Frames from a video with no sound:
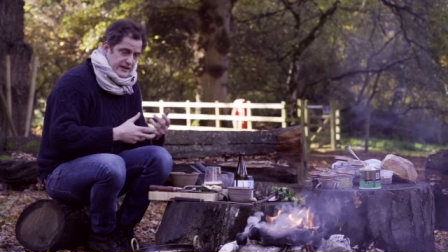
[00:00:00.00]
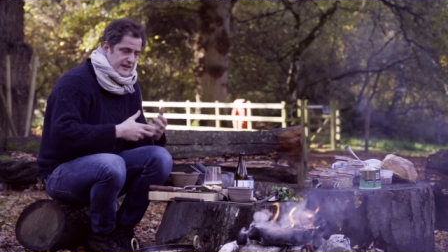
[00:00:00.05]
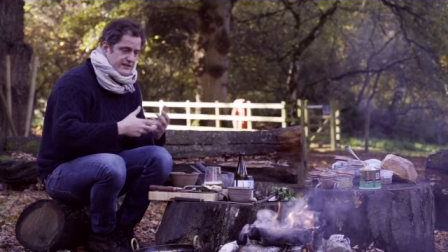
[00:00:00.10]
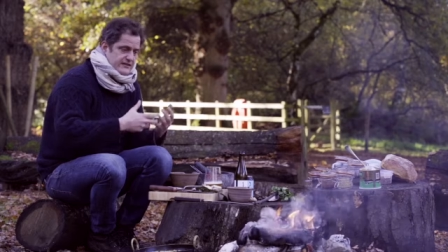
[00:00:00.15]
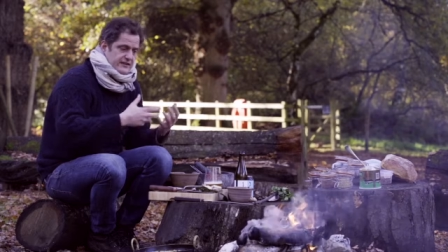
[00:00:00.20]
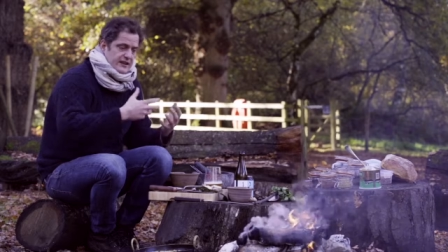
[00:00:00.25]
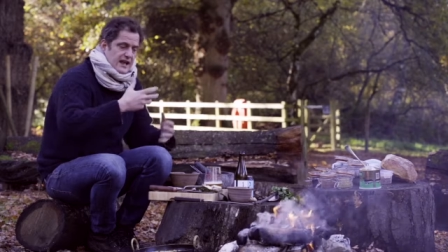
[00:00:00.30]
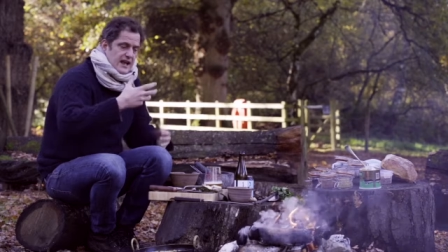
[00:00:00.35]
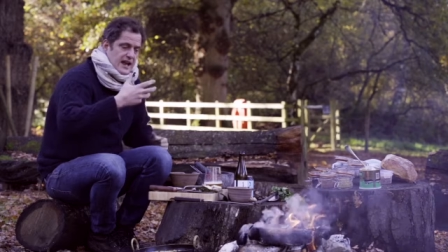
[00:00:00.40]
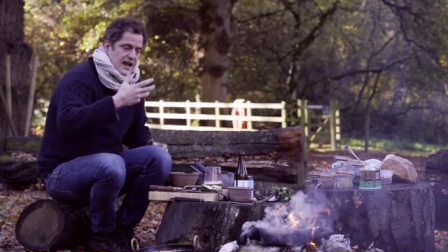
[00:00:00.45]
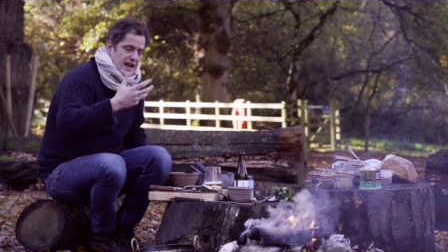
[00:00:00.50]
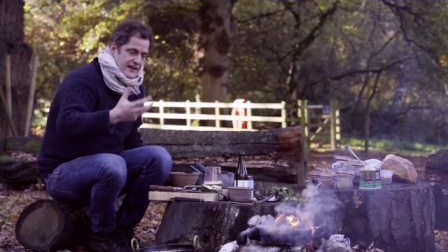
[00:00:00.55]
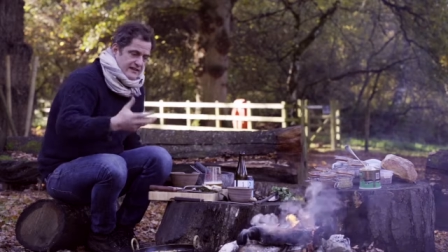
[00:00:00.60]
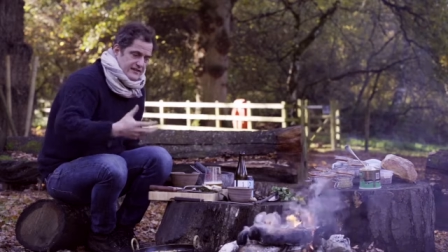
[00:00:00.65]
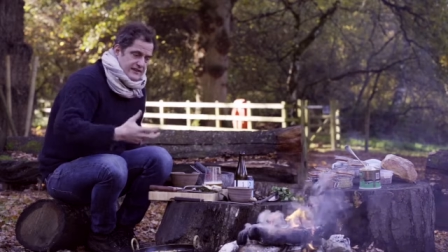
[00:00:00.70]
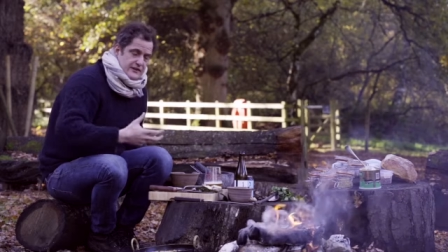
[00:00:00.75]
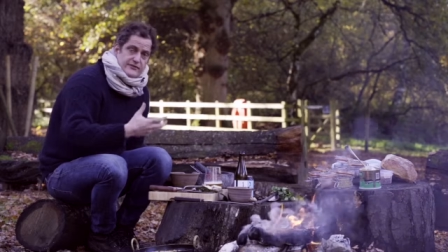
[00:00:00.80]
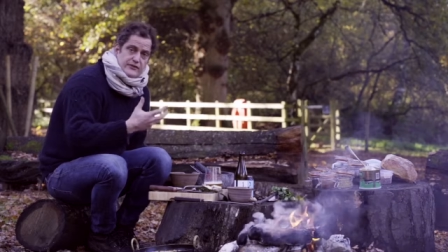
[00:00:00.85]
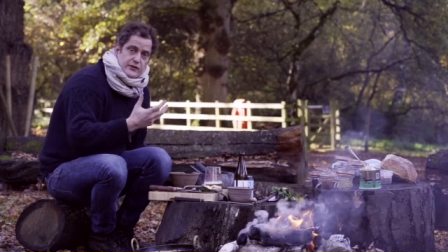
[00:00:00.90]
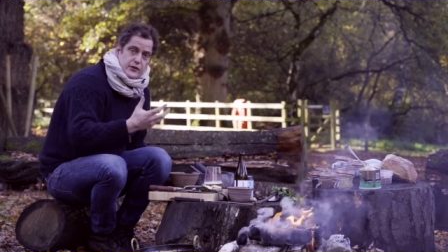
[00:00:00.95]
It's
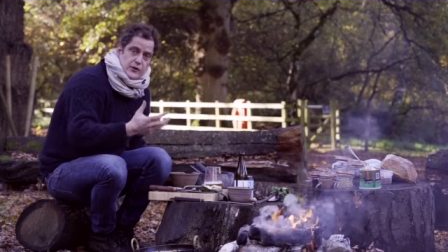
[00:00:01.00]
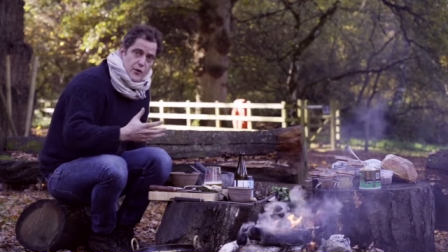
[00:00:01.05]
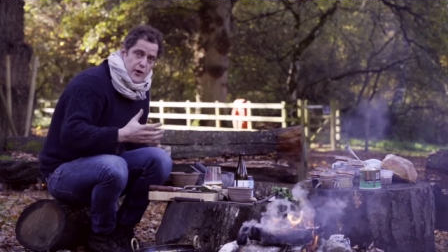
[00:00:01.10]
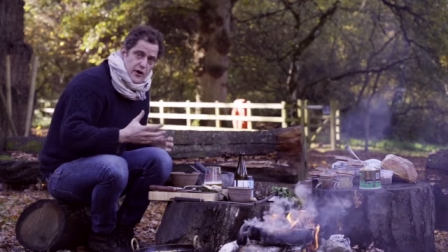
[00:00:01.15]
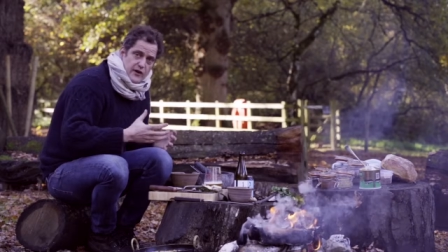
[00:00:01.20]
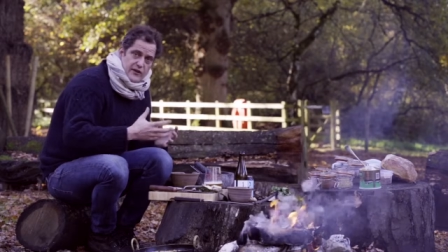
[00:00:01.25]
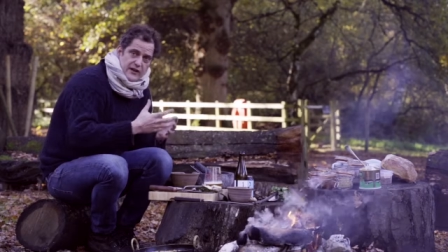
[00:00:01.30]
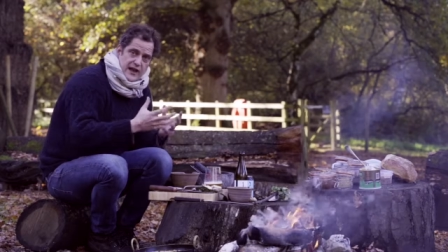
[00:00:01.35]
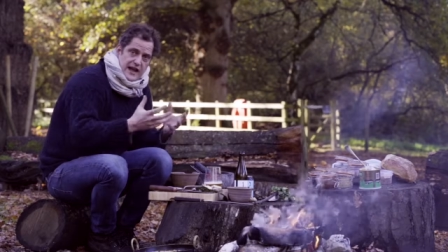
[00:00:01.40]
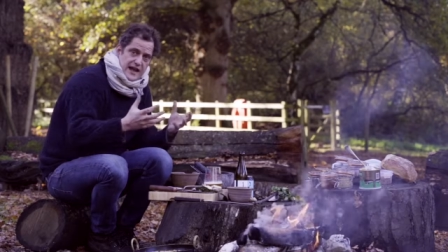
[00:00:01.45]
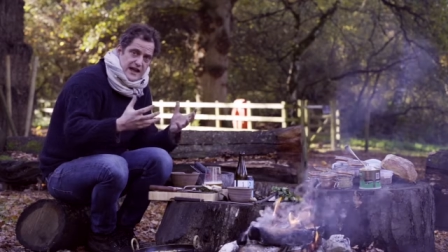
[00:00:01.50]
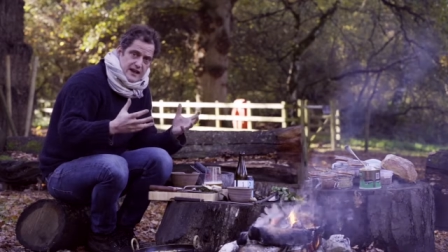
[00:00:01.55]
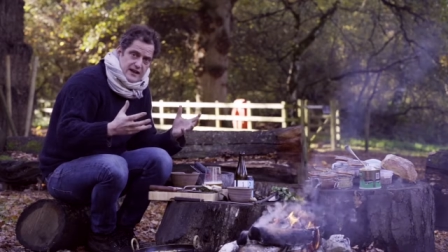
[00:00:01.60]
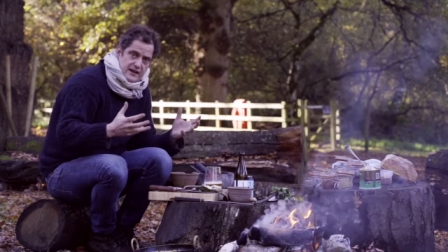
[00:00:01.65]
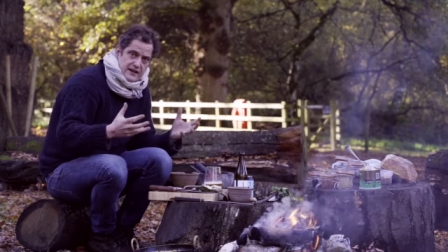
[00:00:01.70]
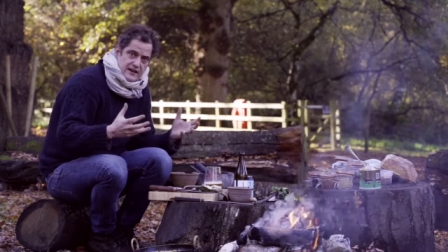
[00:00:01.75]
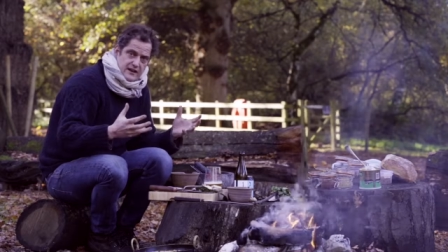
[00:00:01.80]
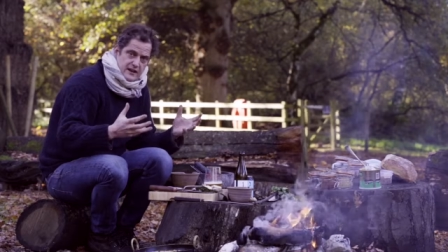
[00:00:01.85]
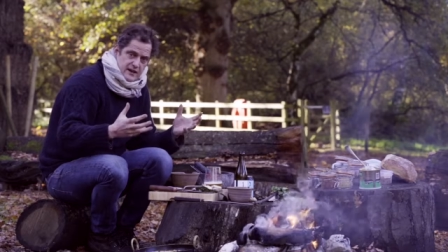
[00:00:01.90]
as if you are there,